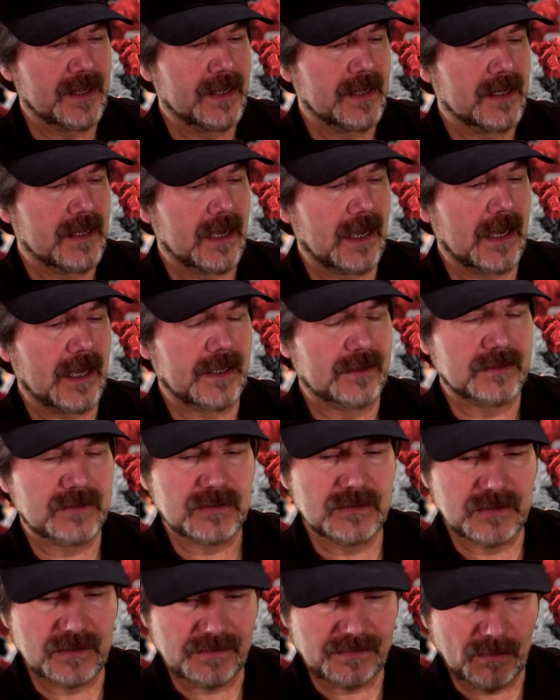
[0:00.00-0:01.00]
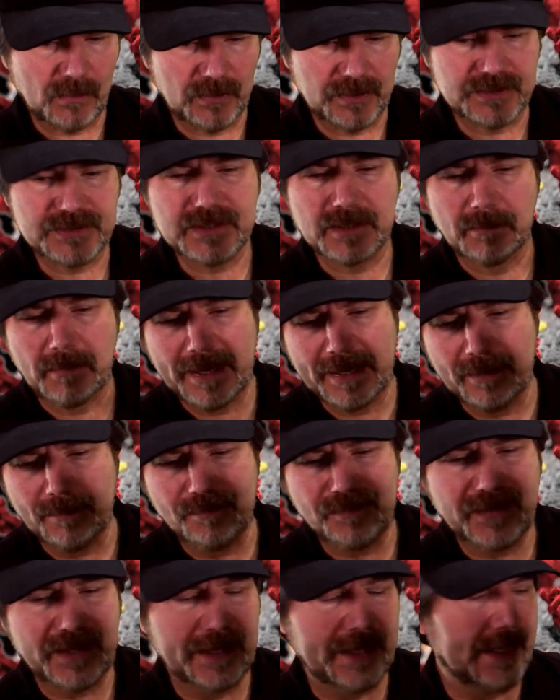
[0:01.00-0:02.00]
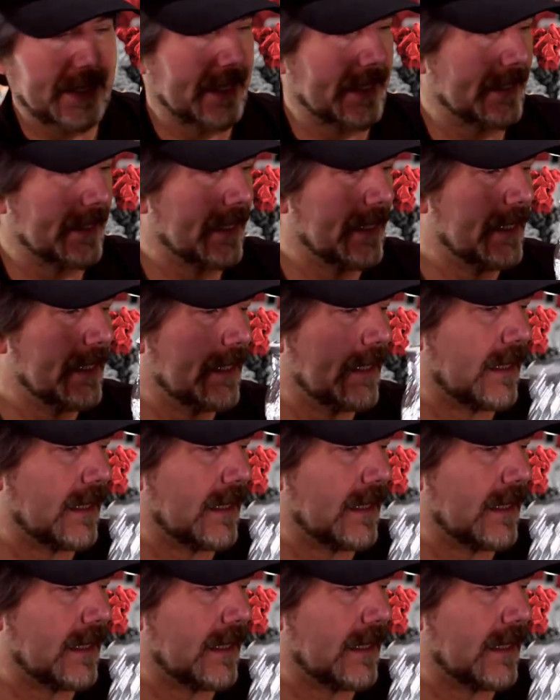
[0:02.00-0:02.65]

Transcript: uh, to the fullest amount. And I